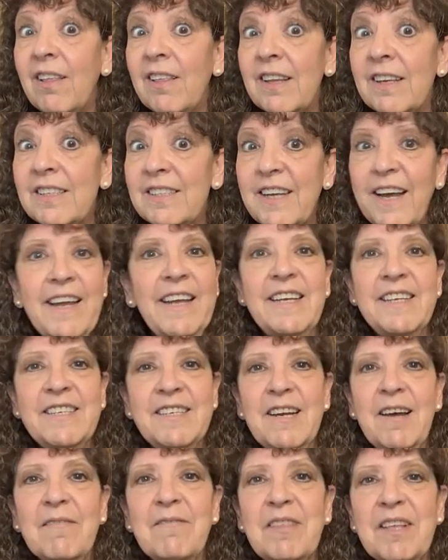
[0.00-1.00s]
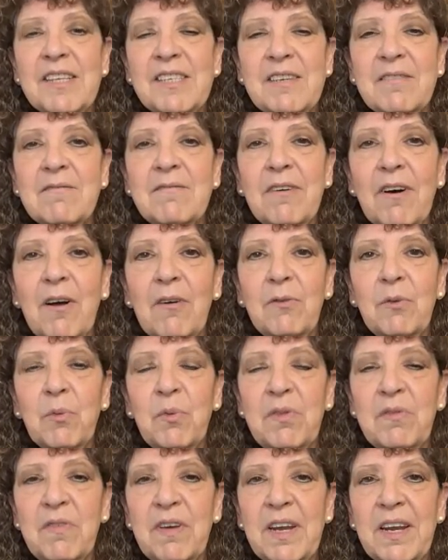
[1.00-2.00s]
the techie stuff that's involved
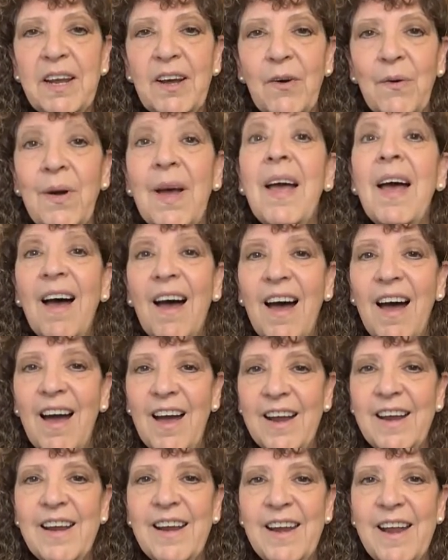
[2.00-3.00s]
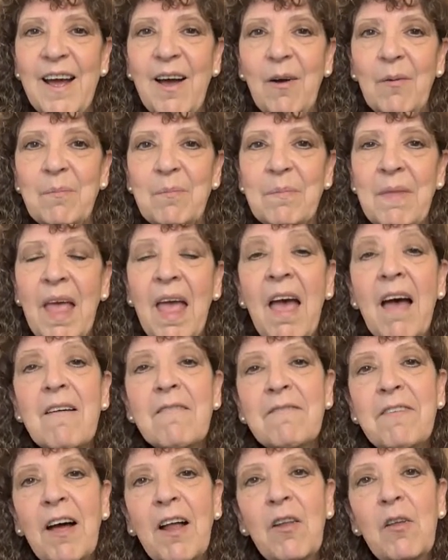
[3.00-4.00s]
with video, I can help.
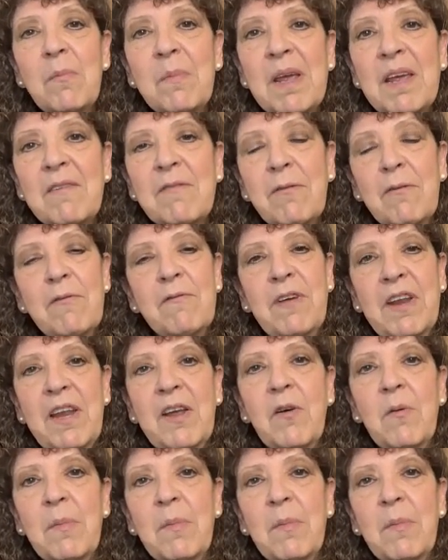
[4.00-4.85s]
Follow me for video